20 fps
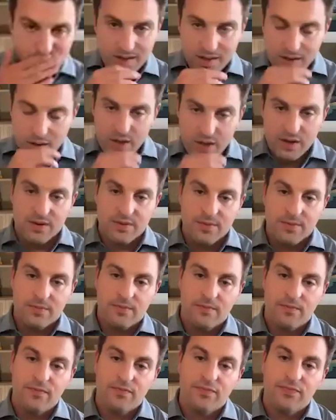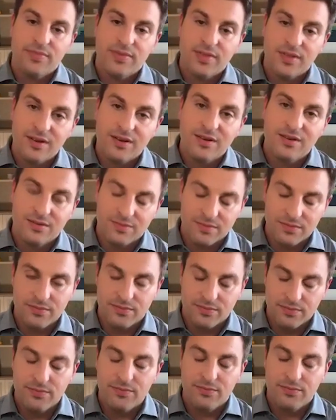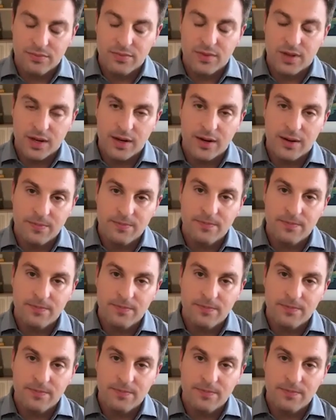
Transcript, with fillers: I could feel the the pain yeah. in